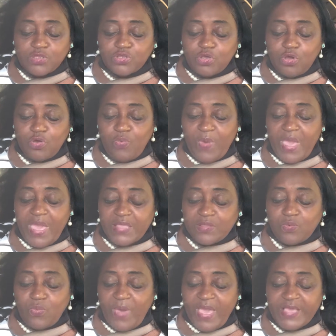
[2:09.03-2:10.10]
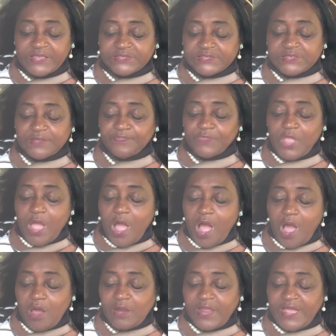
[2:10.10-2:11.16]
You ran the race.
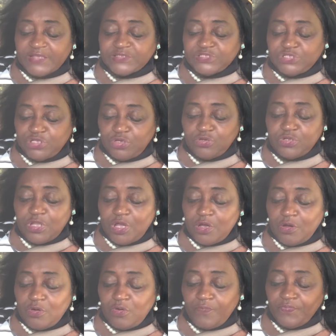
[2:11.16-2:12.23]
All I do know